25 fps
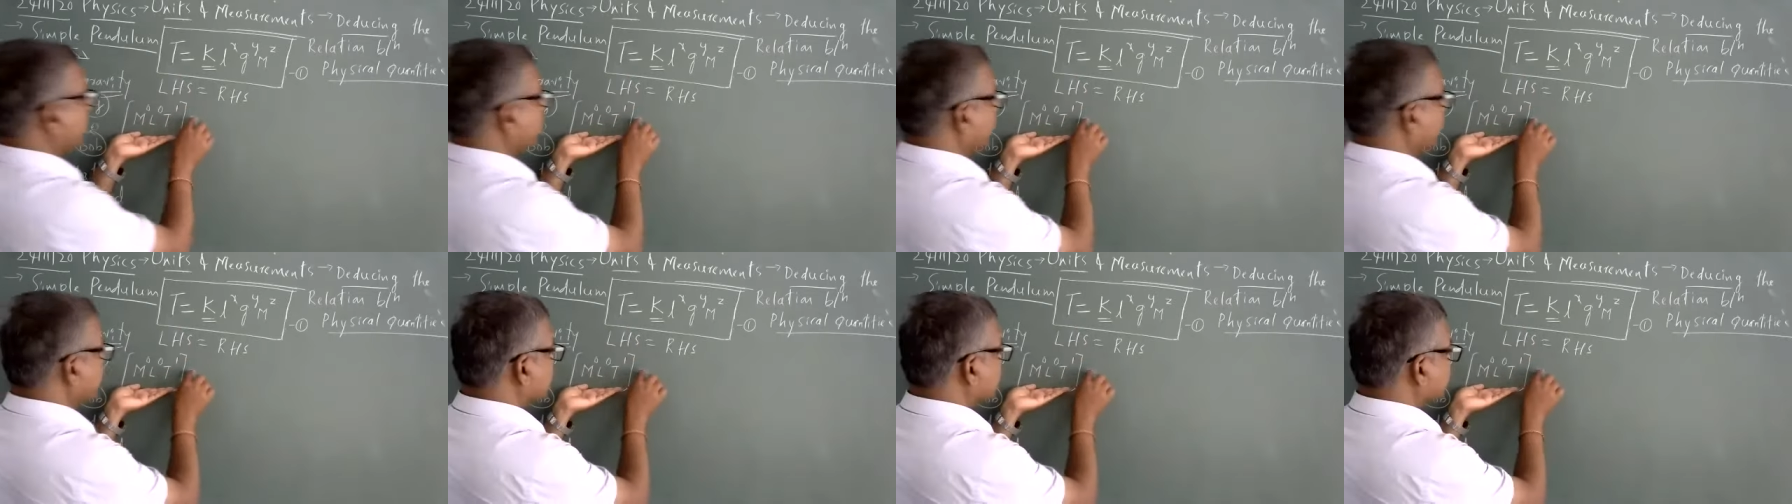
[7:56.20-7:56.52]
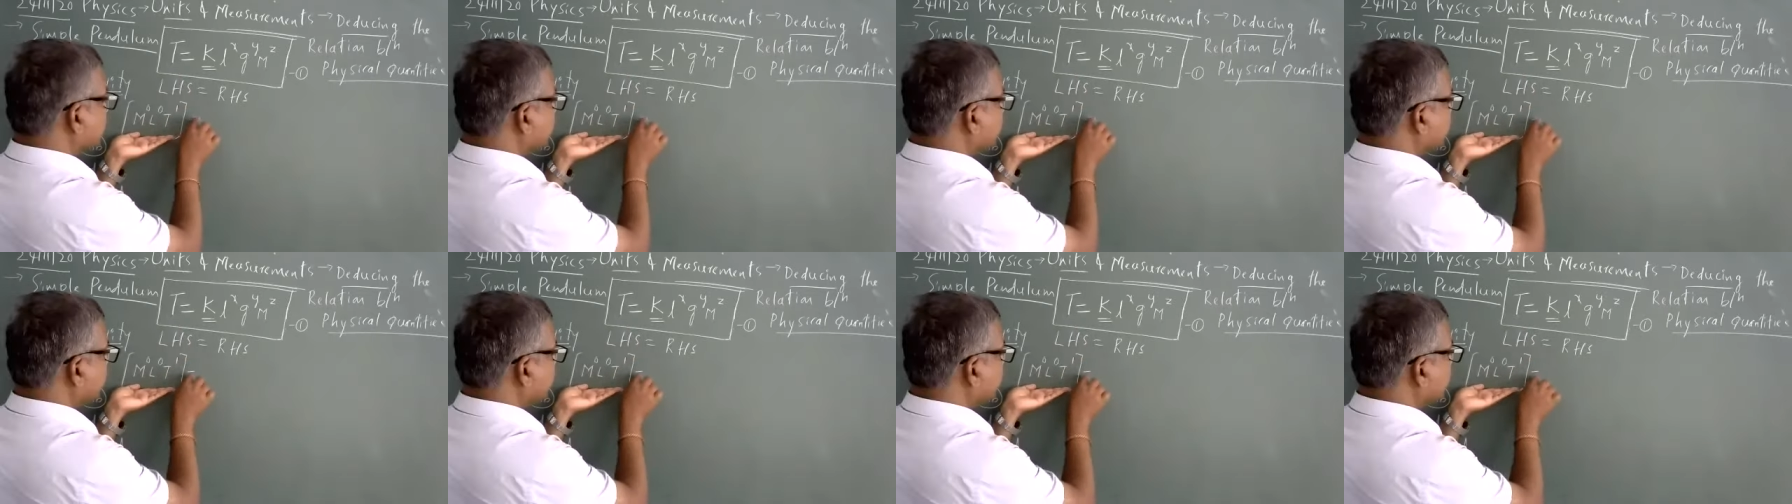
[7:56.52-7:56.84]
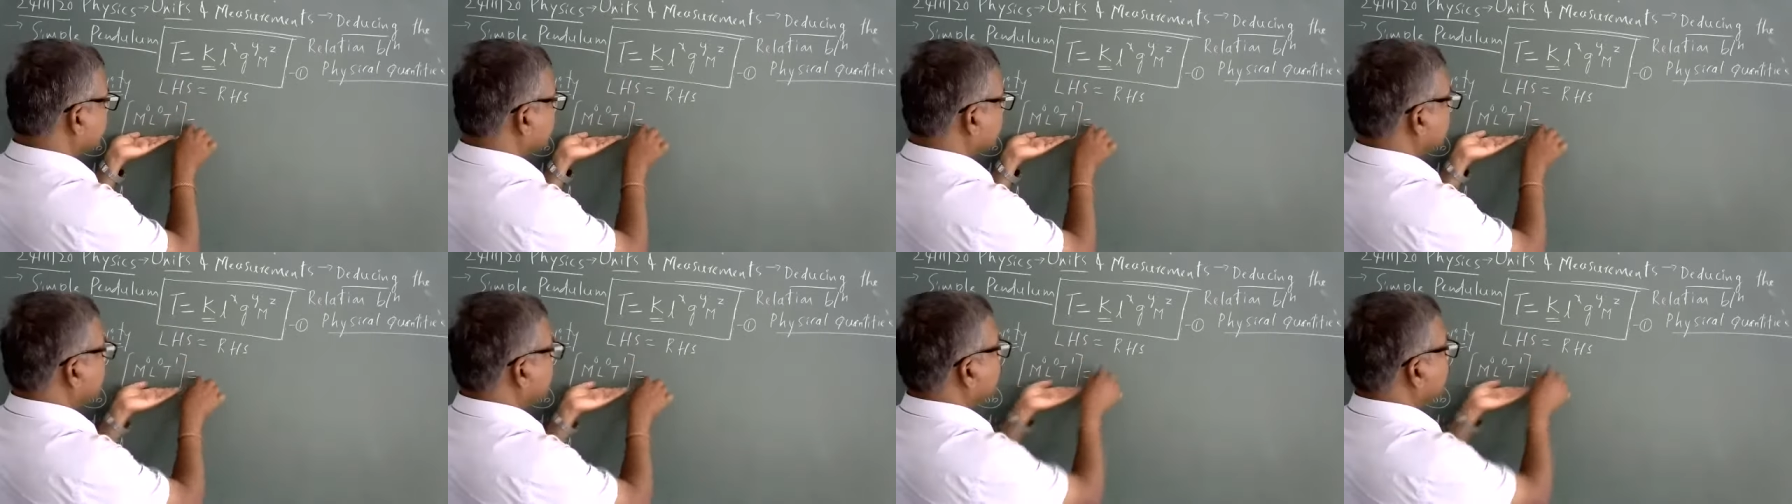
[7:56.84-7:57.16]
hand side,
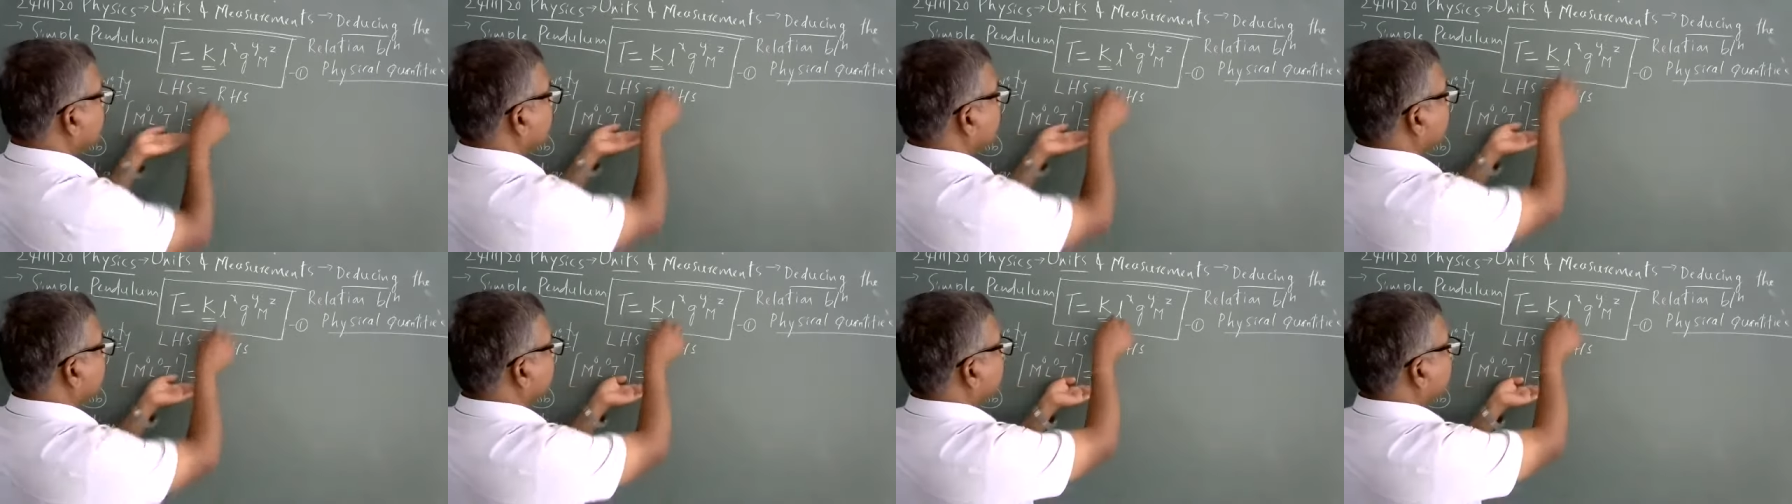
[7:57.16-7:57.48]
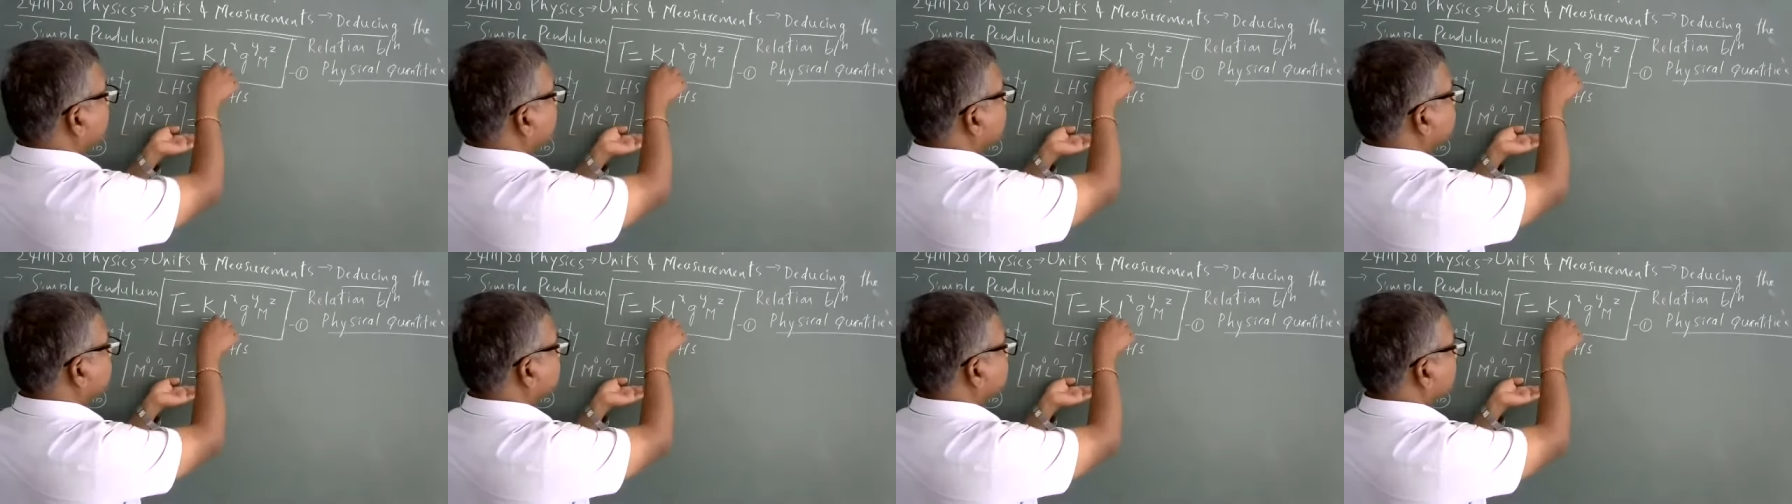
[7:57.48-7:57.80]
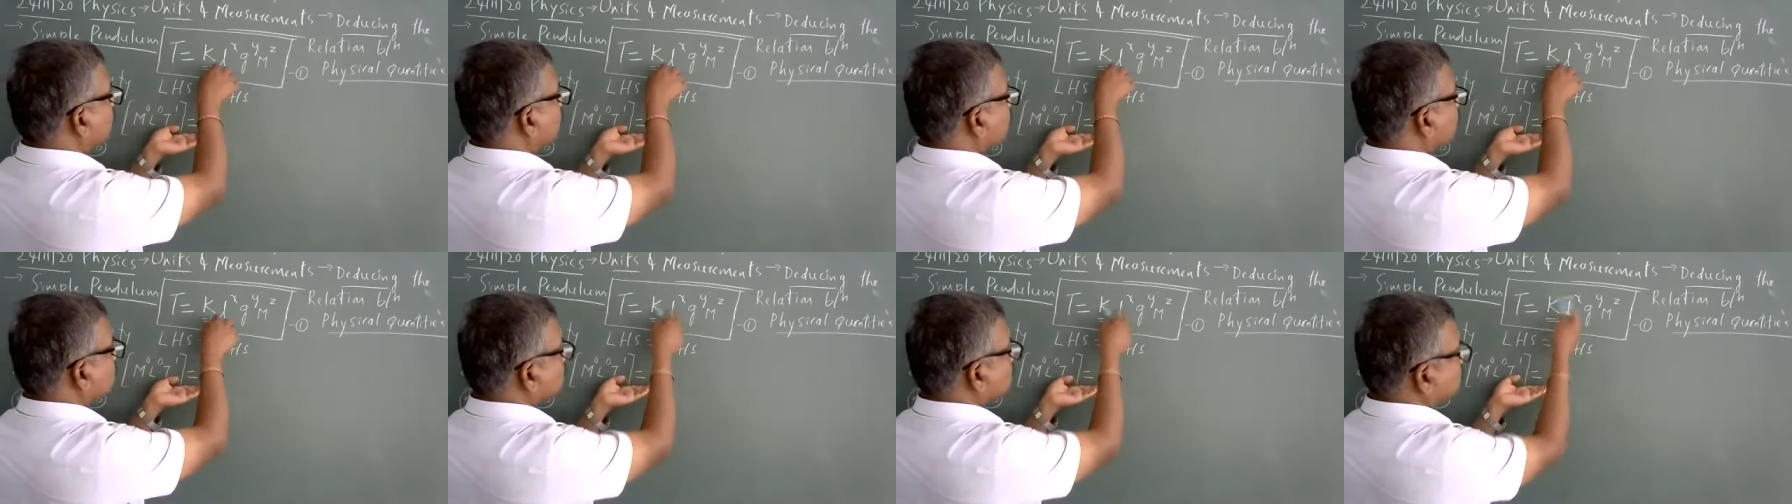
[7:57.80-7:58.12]
k is a
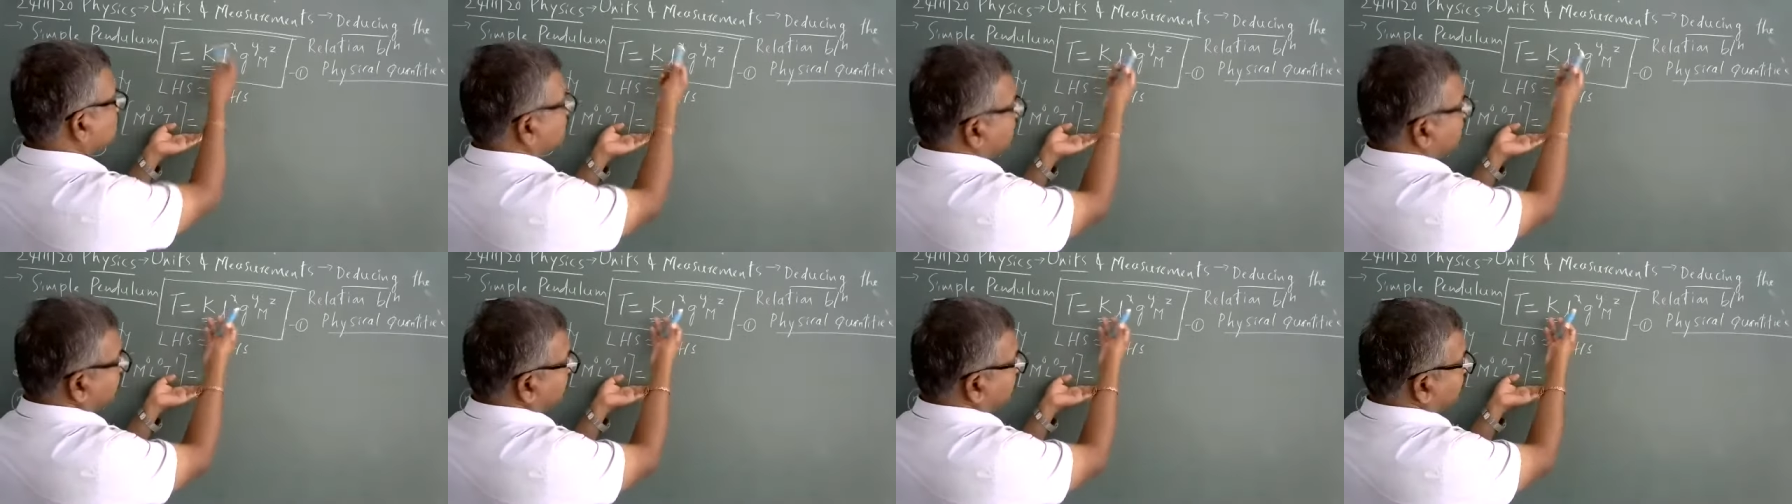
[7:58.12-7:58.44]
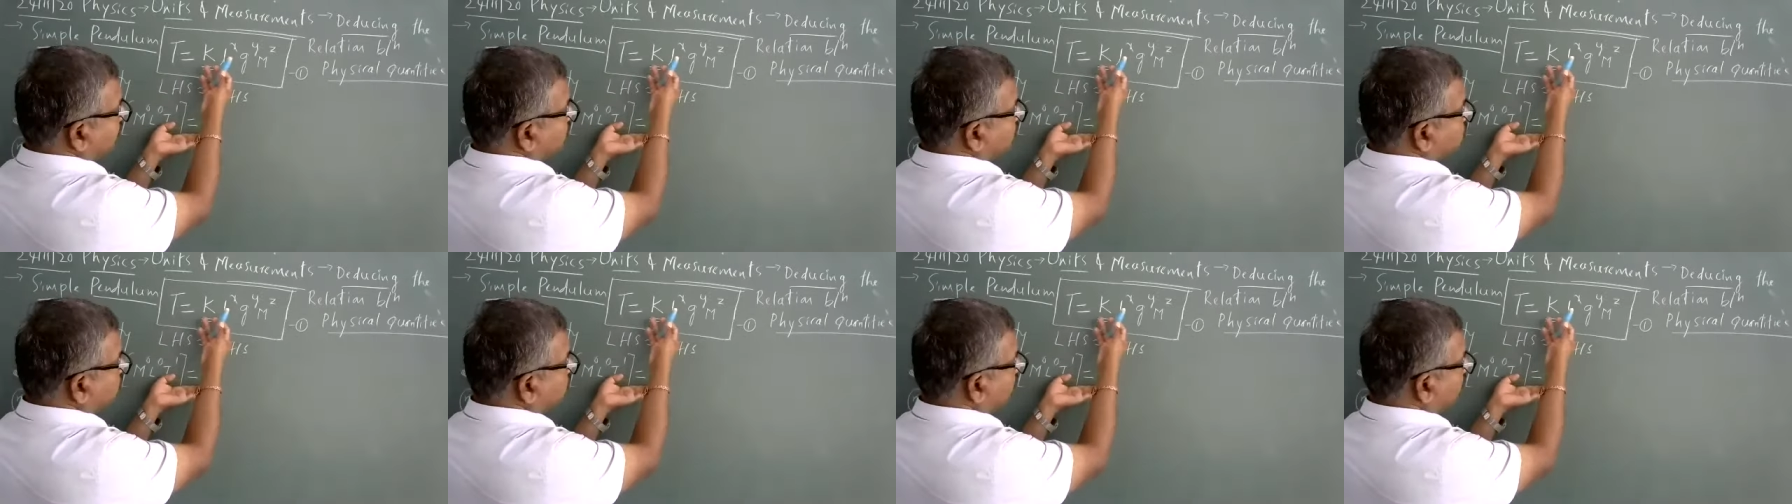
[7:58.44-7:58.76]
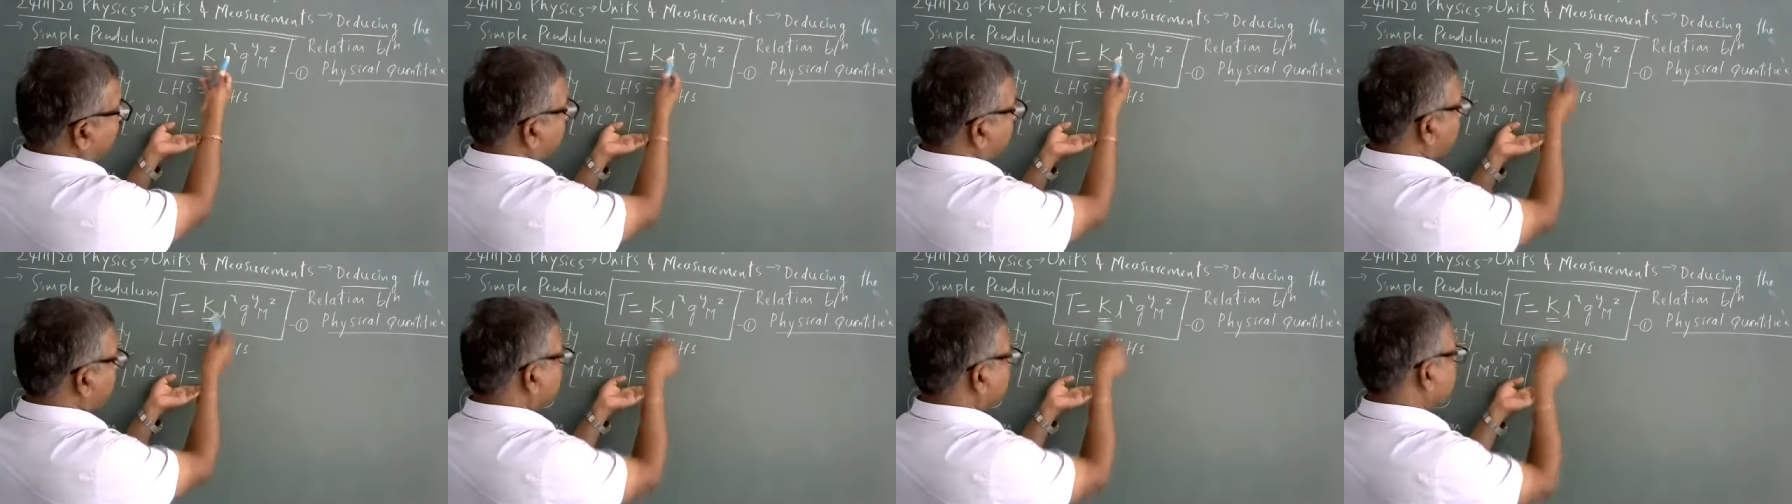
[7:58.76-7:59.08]
constant. It has no
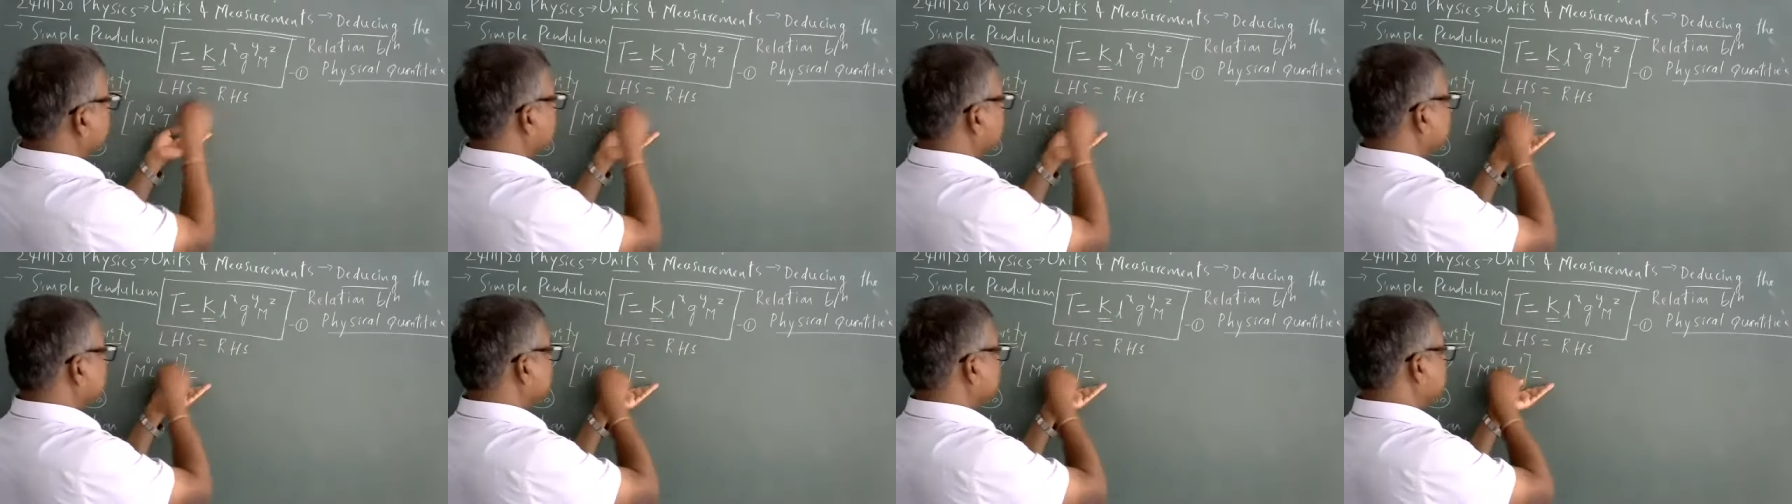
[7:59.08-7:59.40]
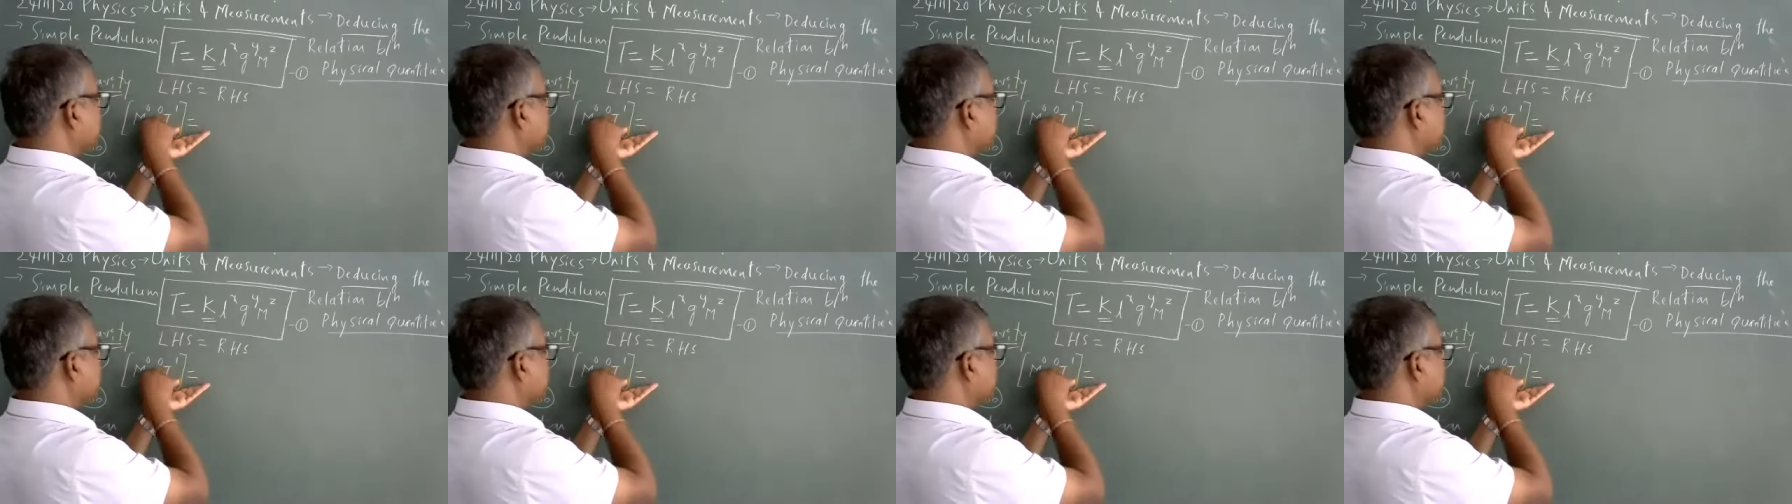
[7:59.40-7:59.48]
dimensions in